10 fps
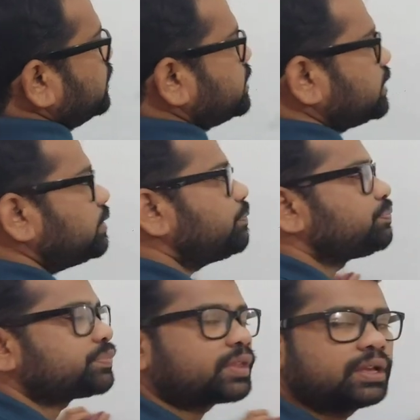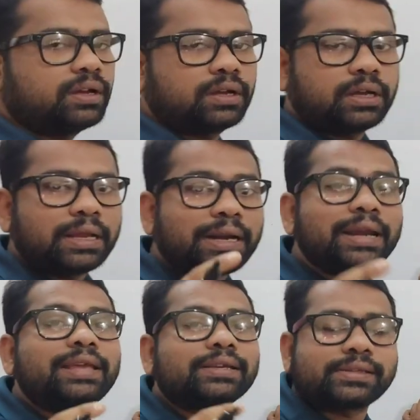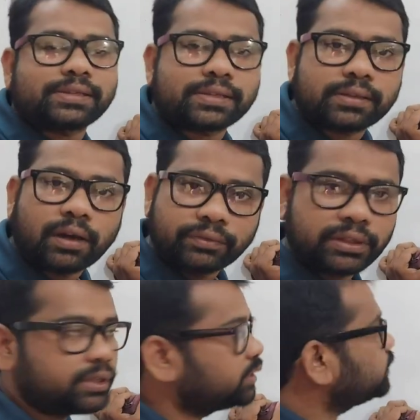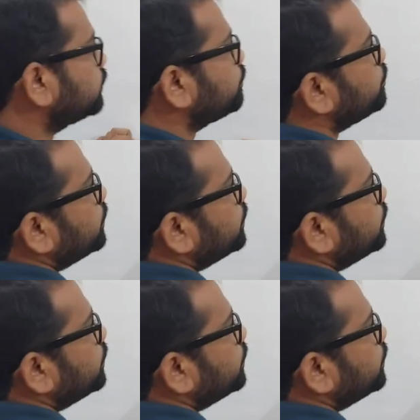is a radius of the earth,